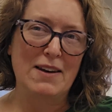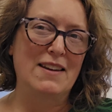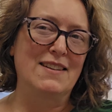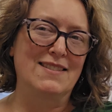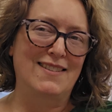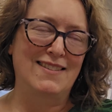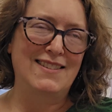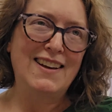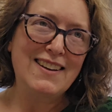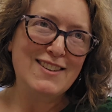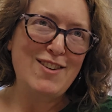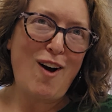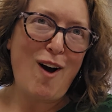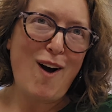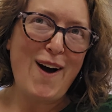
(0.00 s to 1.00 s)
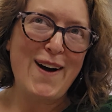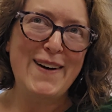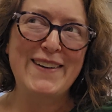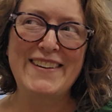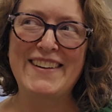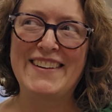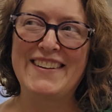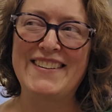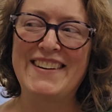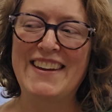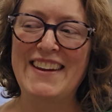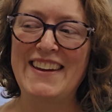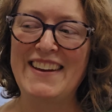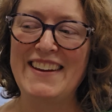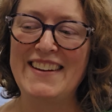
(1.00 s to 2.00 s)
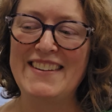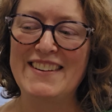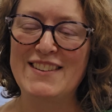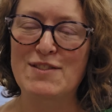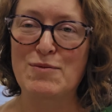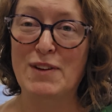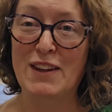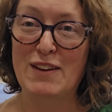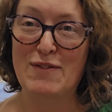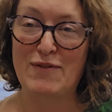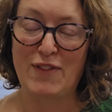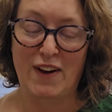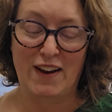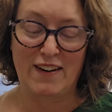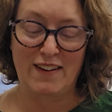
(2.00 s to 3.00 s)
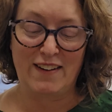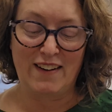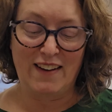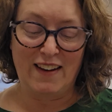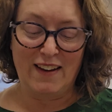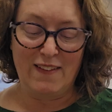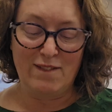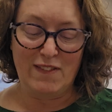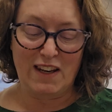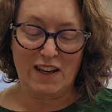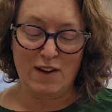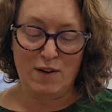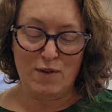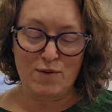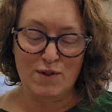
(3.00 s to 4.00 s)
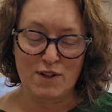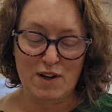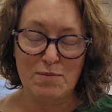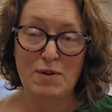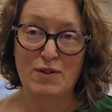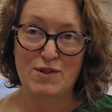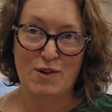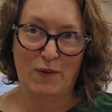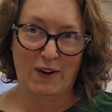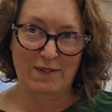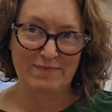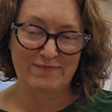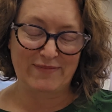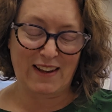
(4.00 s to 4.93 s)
and he's on TikTok, and he does really fun videos about sewing.